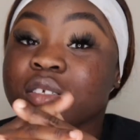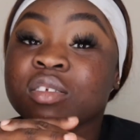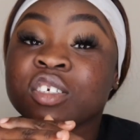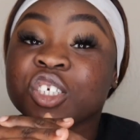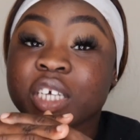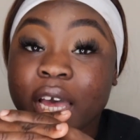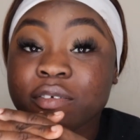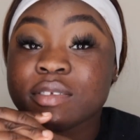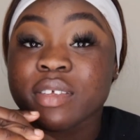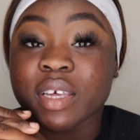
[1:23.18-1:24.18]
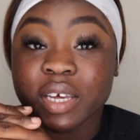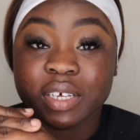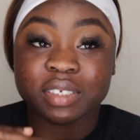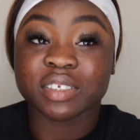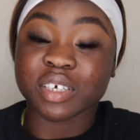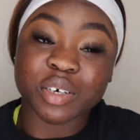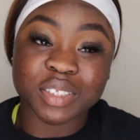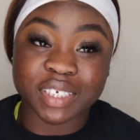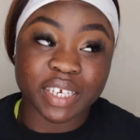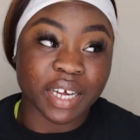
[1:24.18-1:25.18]
Chef's kiss. So
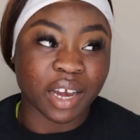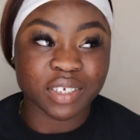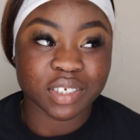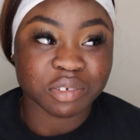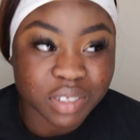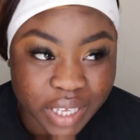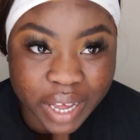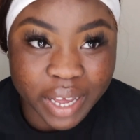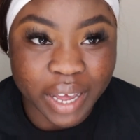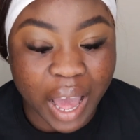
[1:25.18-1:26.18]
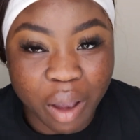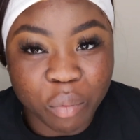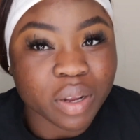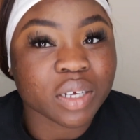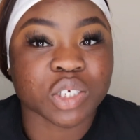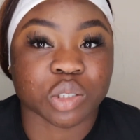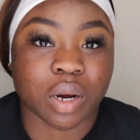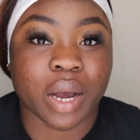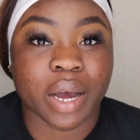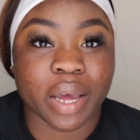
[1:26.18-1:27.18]
today I just was like, I want to
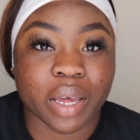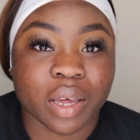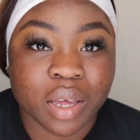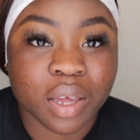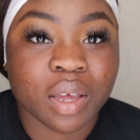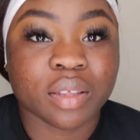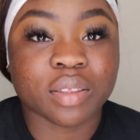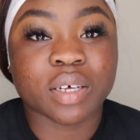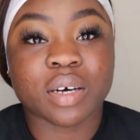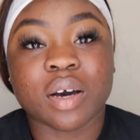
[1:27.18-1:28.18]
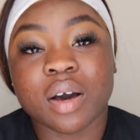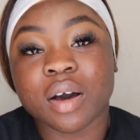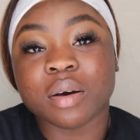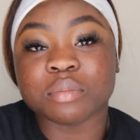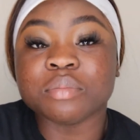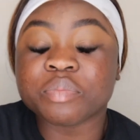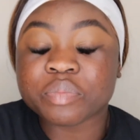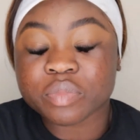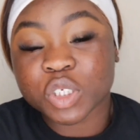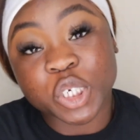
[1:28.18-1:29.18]
try the
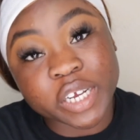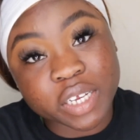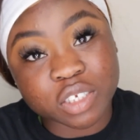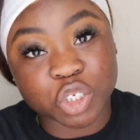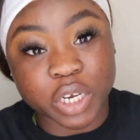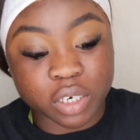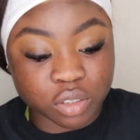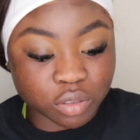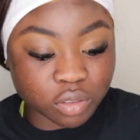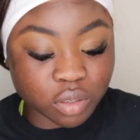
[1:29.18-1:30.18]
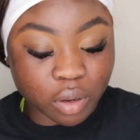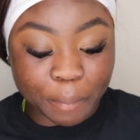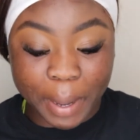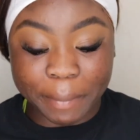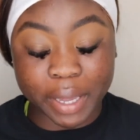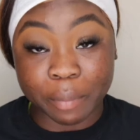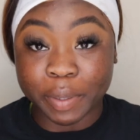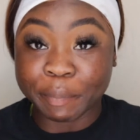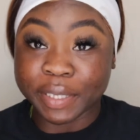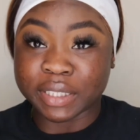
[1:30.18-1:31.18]
trend and try to do, you know, my makeup
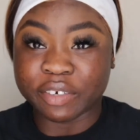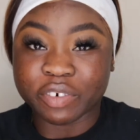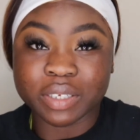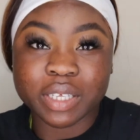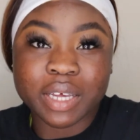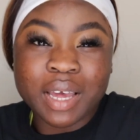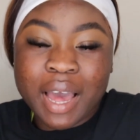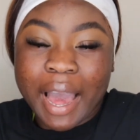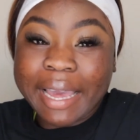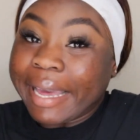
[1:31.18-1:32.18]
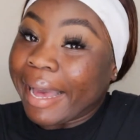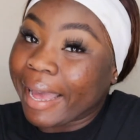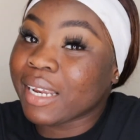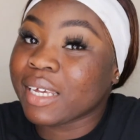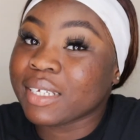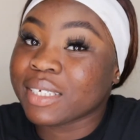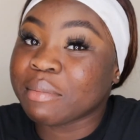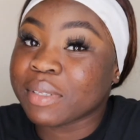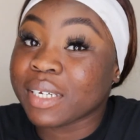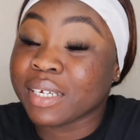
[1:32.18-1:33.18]
a bit differently. I kind of
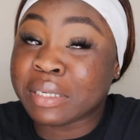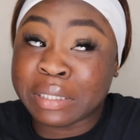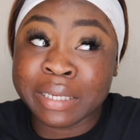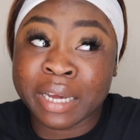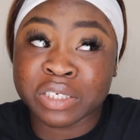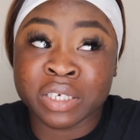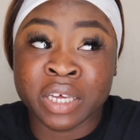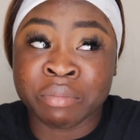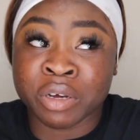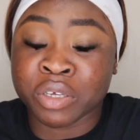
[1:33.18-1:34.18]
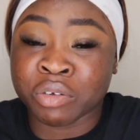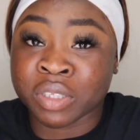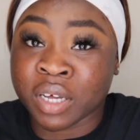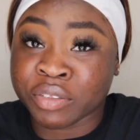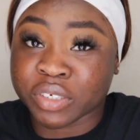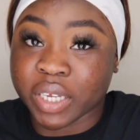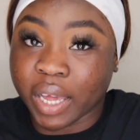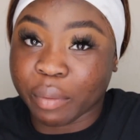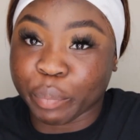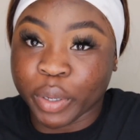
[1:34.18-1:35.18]
attempted it and it actually came out cute the other
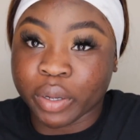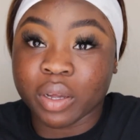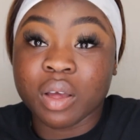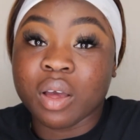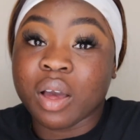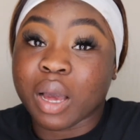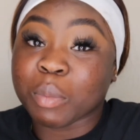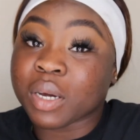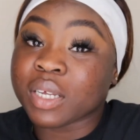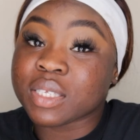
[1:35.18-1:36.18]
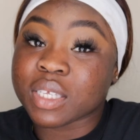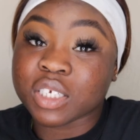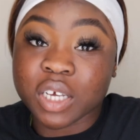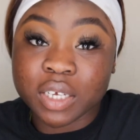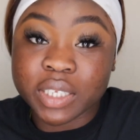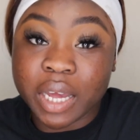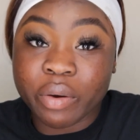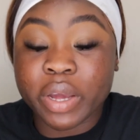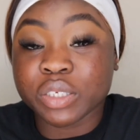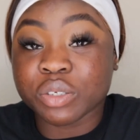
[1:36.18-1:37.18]
day, but I'm gonna sit y'all
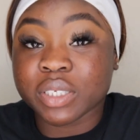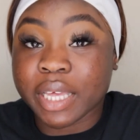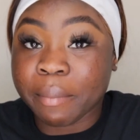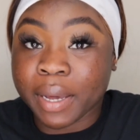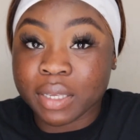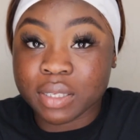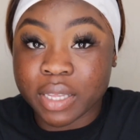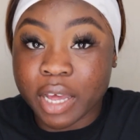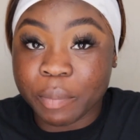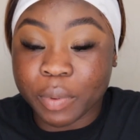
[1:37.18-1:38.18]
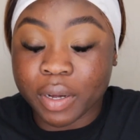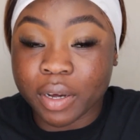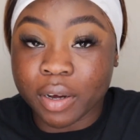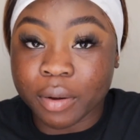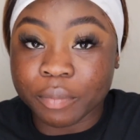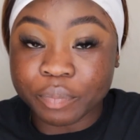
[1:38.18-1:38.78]
down and do step by step on